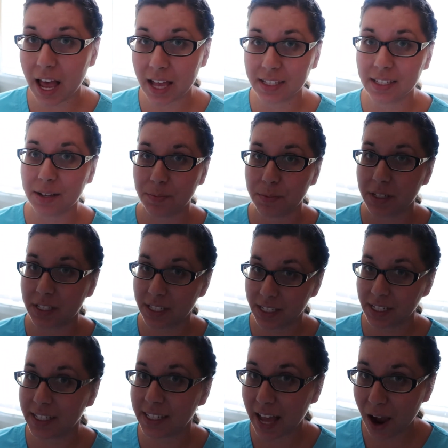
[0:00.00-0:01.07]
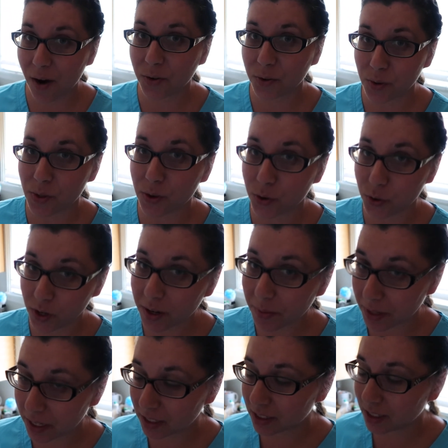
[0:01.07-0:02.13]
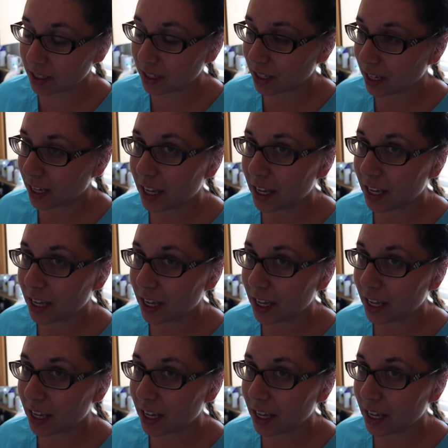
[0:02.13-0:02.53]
adds up to six hours worth of treatments,